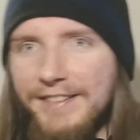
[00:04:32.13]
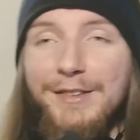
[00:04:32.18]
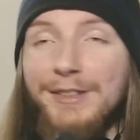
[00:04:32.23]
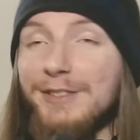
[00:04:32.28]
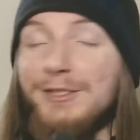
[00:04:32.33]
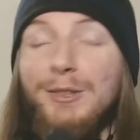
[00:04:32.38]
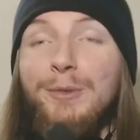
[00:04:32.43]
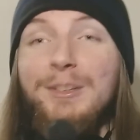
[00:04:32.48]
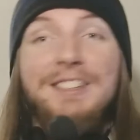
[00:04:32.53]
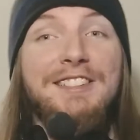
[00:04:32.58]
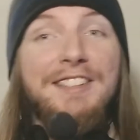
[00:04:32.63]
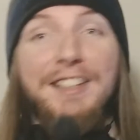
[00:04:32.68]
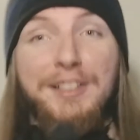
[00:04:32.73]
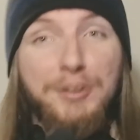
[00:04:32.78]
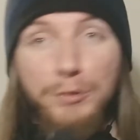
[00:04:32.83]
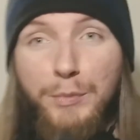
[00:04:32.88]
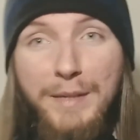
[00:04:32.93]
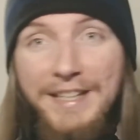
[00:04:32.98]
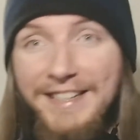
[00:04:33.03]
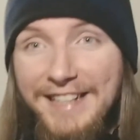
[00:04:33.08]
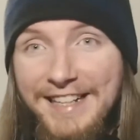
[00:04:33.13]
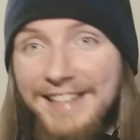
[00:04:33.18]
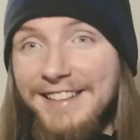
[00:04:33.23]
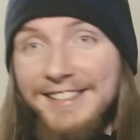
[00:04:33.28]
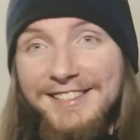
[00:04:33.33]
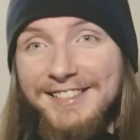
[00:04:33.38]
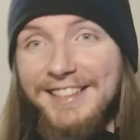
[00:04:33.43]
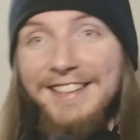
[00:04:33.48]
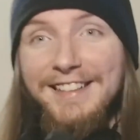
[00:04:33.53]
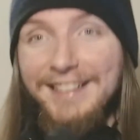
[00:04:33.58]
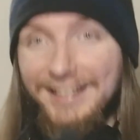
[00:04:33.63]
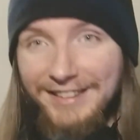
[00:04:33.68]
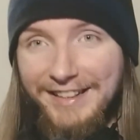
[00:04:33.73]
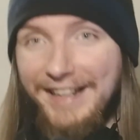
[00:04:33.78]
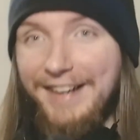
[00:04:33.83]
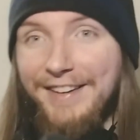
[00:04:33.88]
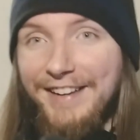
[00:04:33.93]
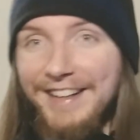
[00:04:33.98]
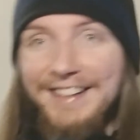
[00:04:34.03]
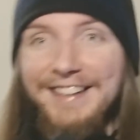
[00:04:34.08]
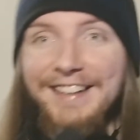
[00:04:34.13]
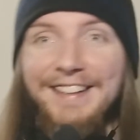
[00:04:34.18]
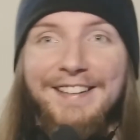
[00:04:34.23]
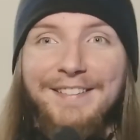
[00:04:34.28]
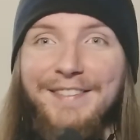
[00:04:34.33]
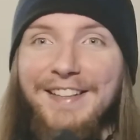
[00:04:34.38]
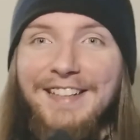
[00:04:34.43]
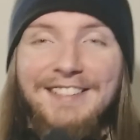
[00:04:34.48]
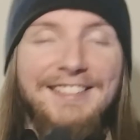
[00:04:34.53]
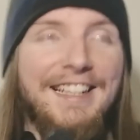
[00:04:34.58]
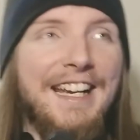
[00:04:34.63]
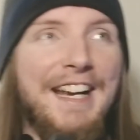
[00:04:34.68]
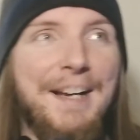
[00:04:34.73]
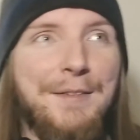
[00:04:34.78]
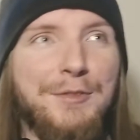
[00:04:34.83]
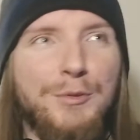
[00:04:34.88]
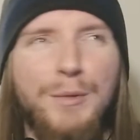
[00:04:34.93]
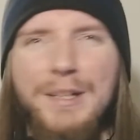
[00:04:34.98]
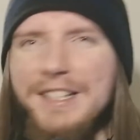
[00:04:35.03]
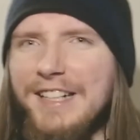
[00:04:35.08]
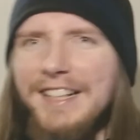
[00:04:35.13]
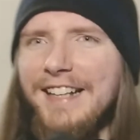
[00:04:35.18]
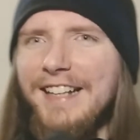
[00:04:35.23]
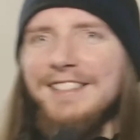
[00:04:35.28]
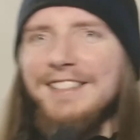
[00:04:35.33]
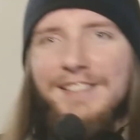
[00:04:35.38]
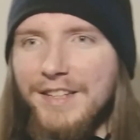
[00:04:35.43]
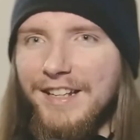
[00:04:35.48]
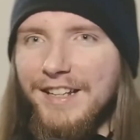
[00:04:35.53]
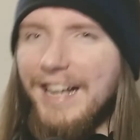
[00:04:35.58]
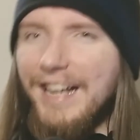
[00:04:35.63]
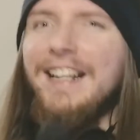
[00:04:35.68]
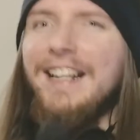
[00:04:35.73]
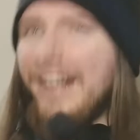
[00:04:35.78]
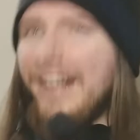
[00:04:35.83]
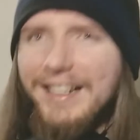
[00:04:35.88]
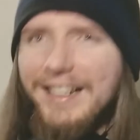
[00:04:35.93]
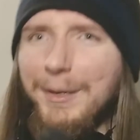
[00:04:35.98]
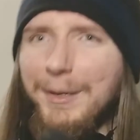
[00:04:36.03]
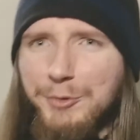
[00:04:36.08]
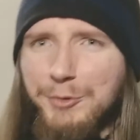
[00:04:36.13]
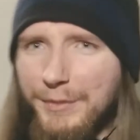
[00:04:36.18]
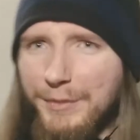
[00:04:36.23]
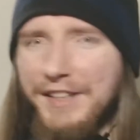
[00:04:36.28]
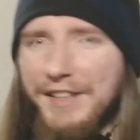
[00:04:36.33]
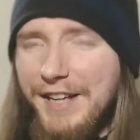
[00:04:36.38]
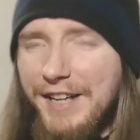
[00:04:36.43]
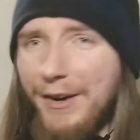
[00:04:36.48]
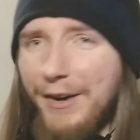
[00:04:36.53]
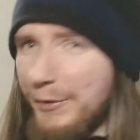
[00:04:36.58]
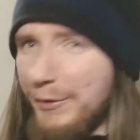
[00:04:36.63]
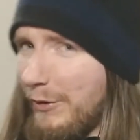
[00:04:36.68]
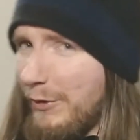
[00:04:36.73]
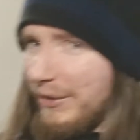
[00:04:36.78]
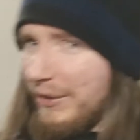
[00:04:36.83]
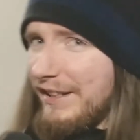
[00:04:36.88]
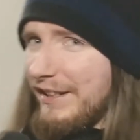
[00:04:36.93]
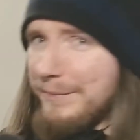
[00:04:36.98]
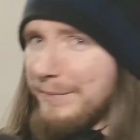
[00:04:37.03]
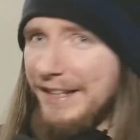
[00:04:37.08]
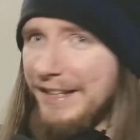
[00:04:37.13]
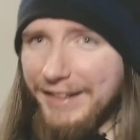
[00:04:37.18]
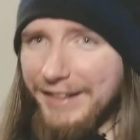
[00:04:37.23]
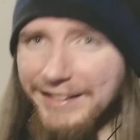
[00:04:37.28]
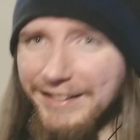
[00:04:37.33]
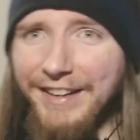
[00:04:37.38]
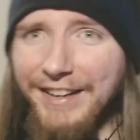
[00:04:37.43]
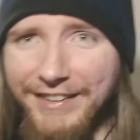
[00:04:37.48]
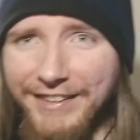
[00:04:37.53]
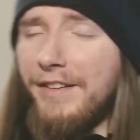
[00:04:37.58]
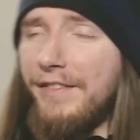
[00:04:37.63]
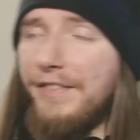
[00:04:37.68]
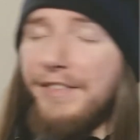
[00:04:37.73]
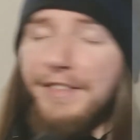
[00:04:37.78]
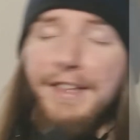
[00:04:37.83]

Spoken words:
There's always the sweet, innocent cleric in these games, which I guess it kind of comes with the territory of being a cleric.